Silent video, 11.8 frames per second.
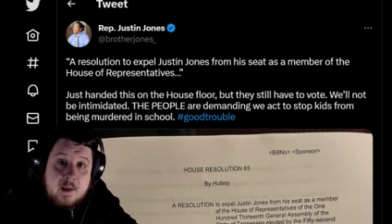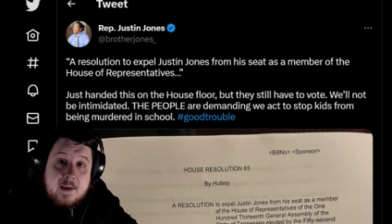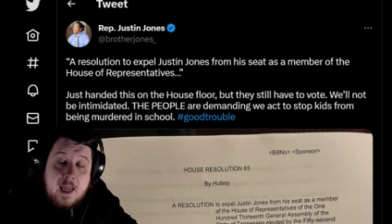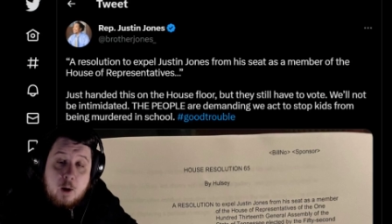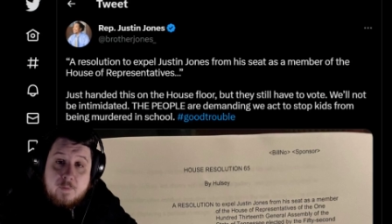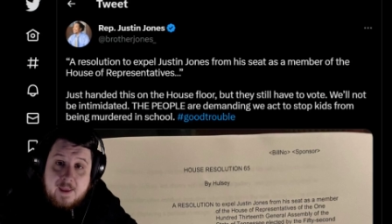
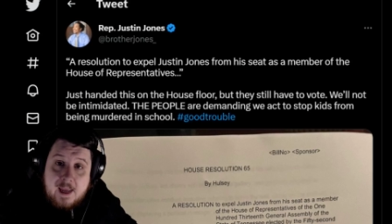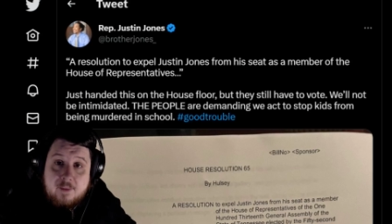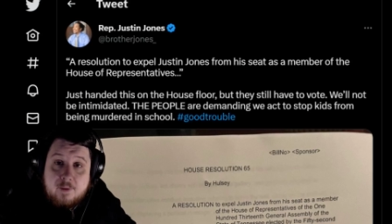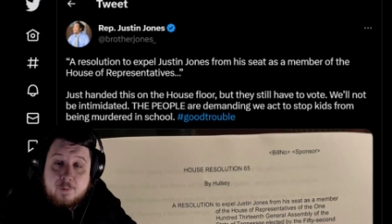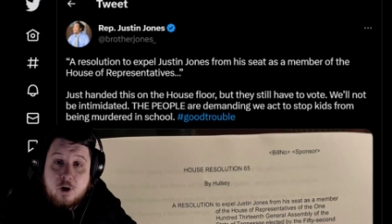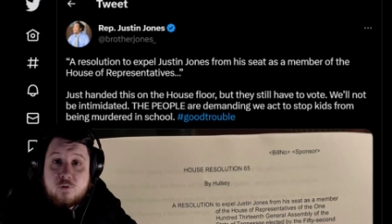Now, when they had
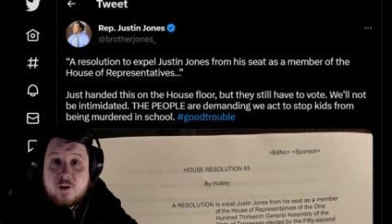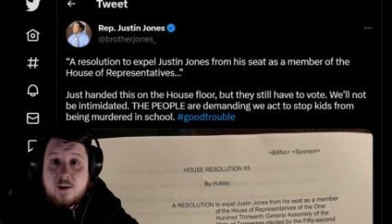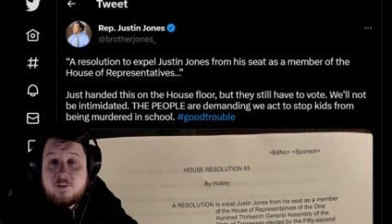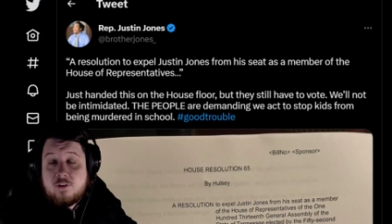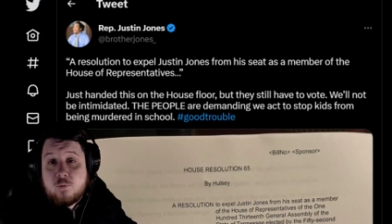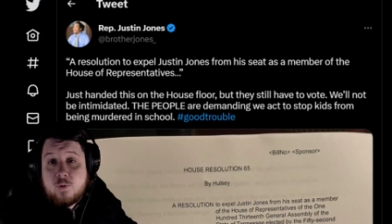the
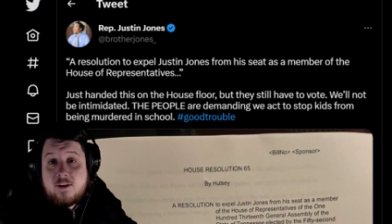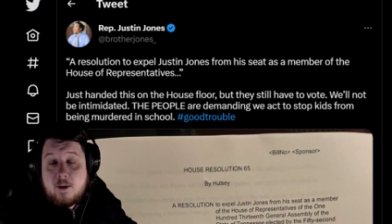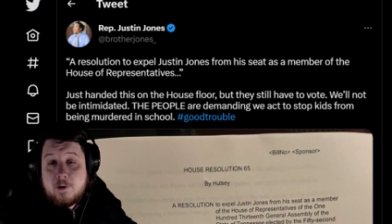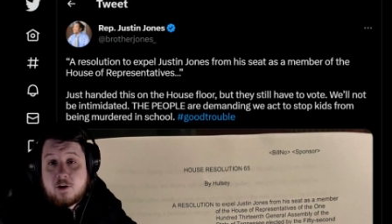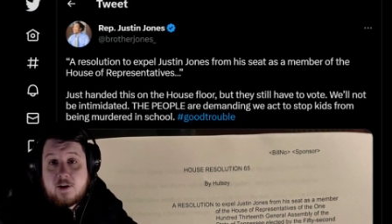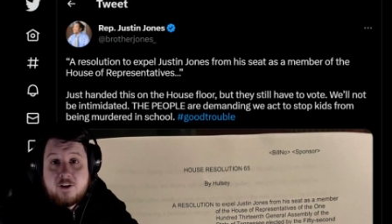protest, the three
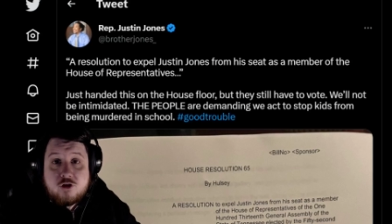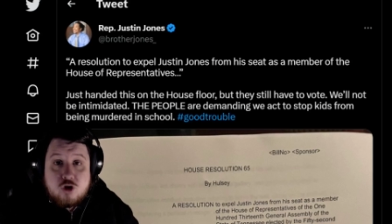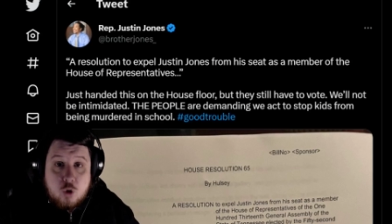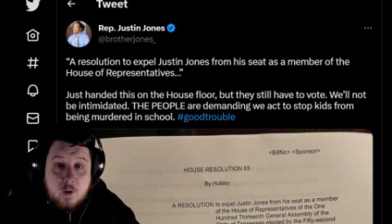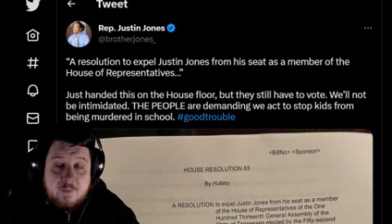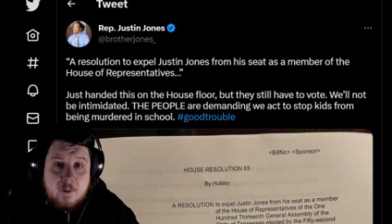Democrats
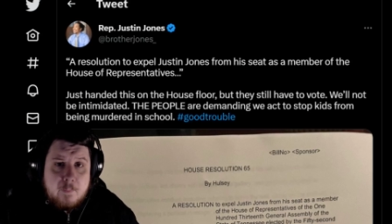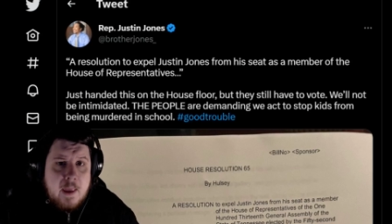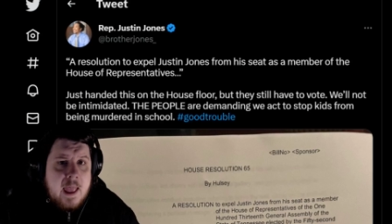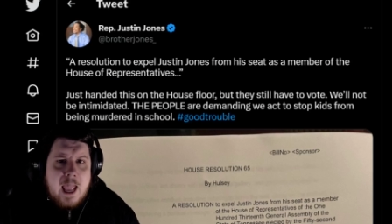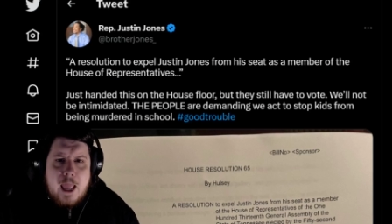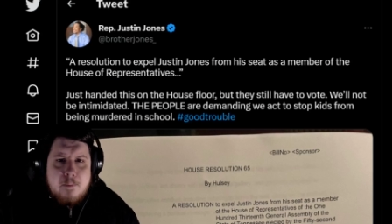joined them,
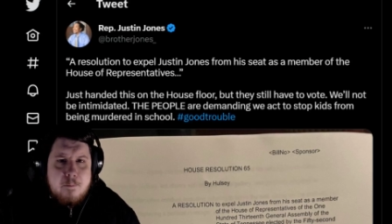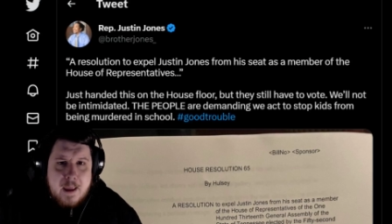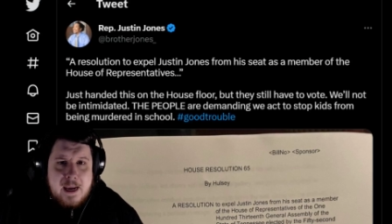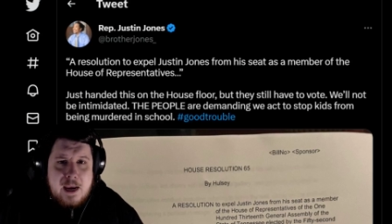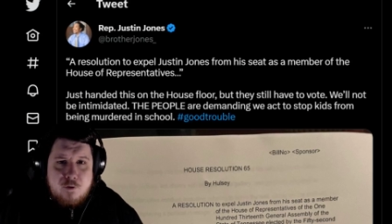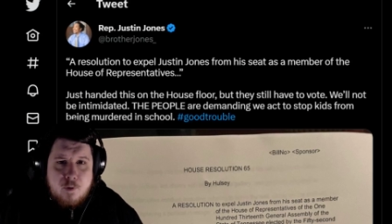and
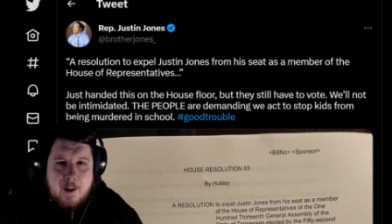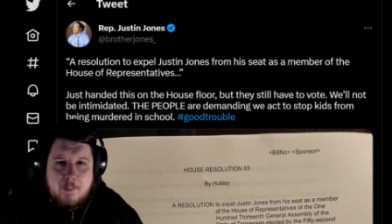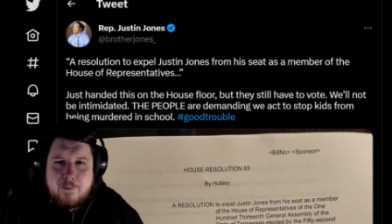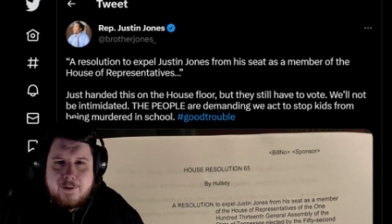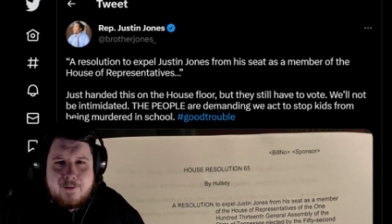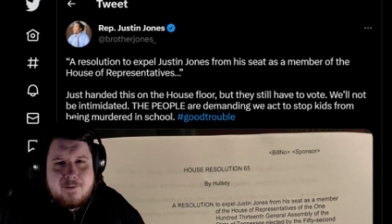many
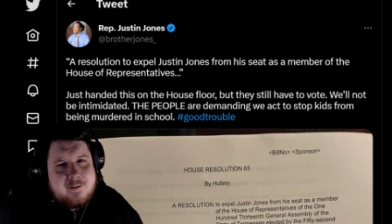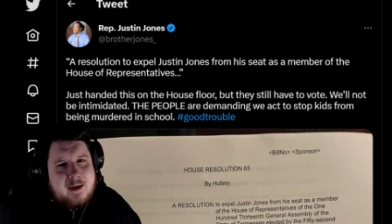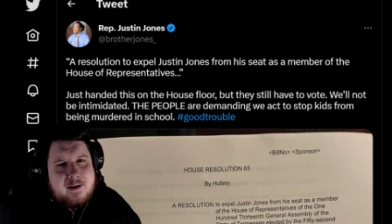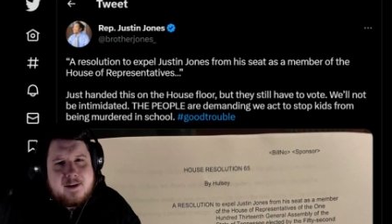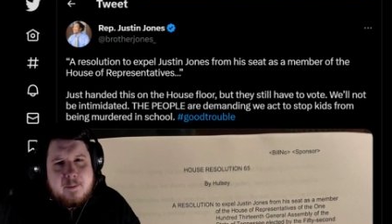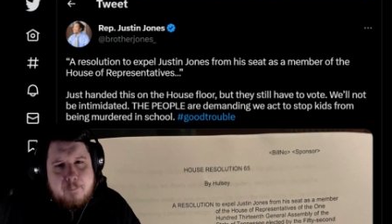Republicans
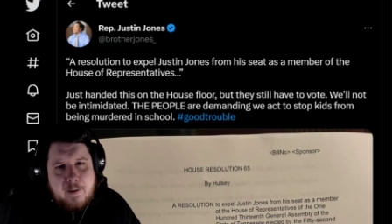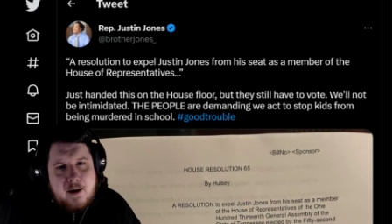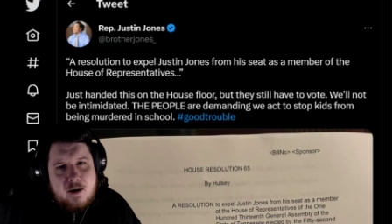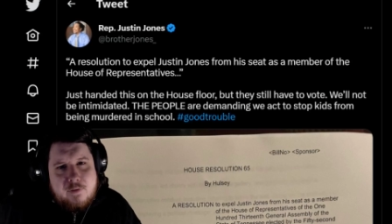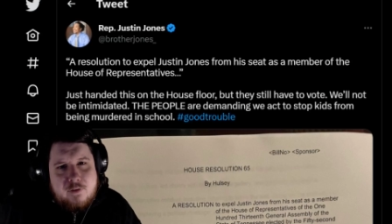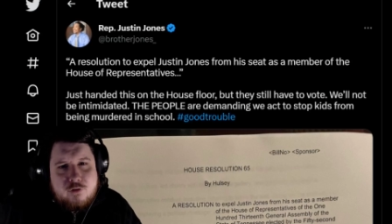decided to
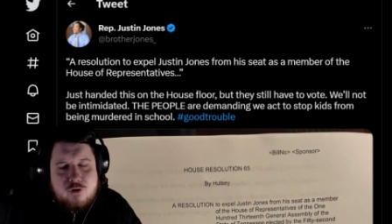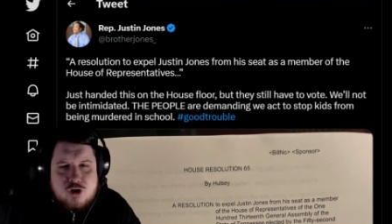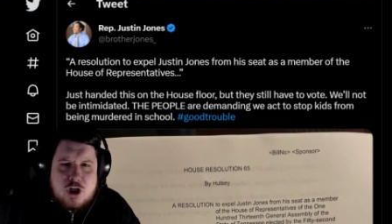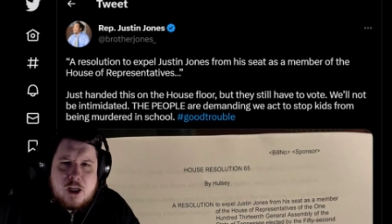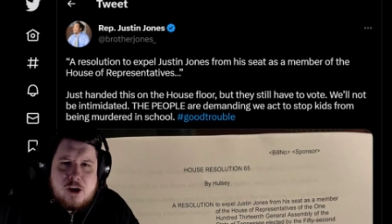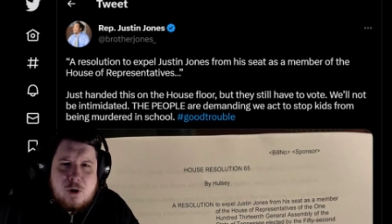compare this to
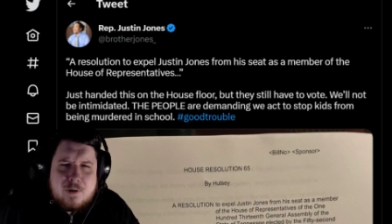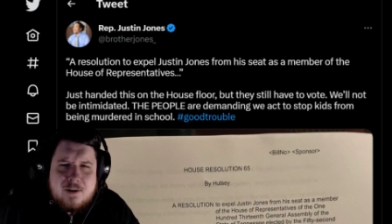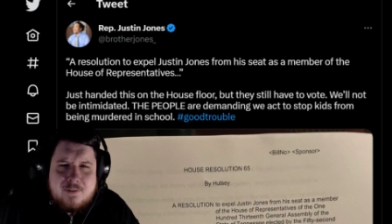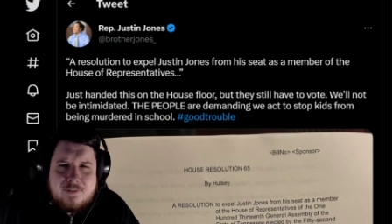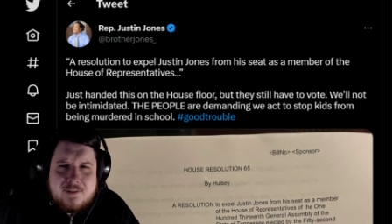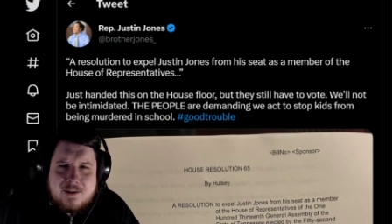January
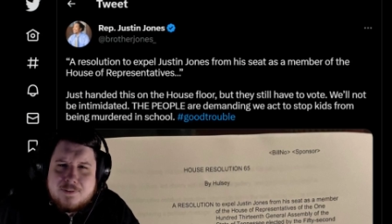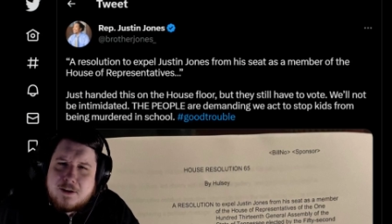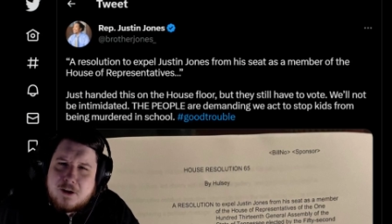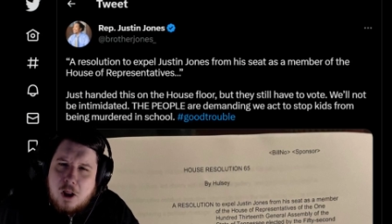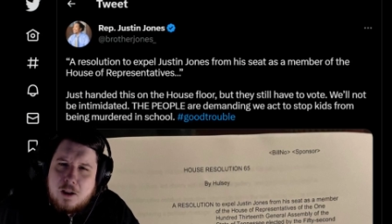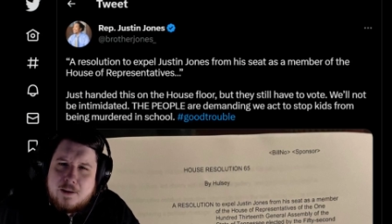6 and
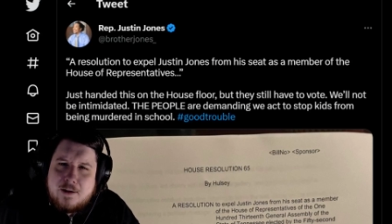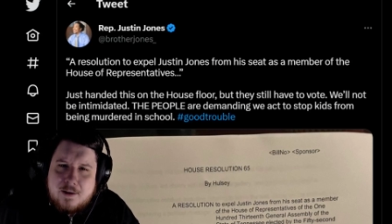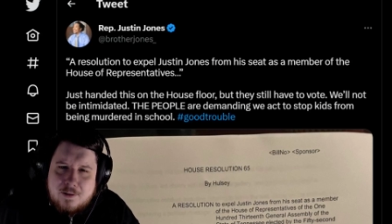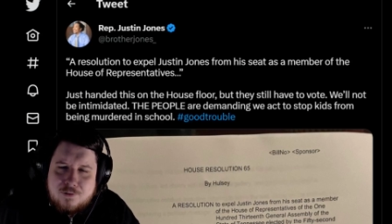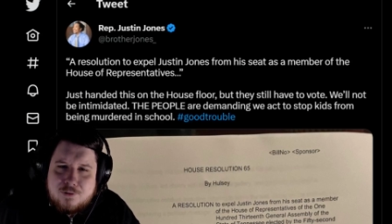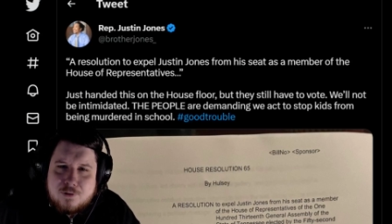call it an
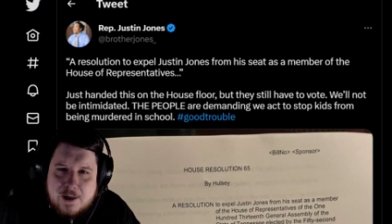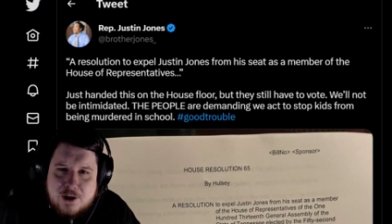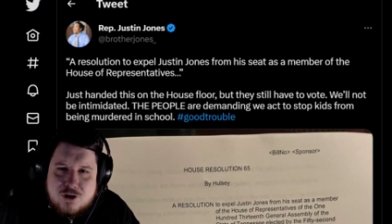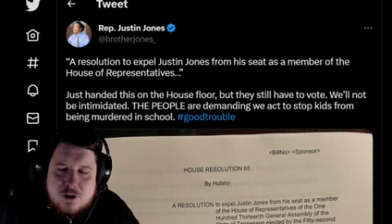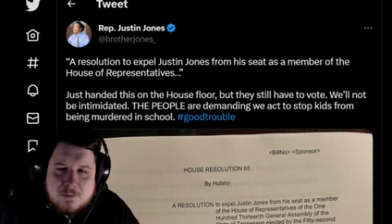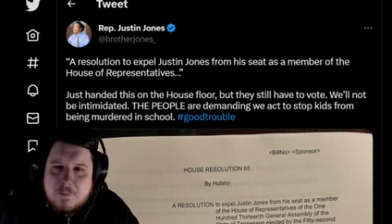
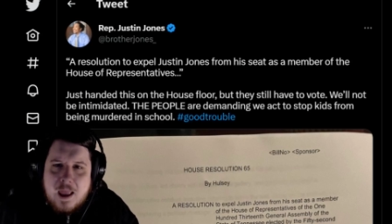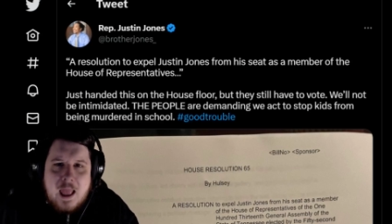insurrection.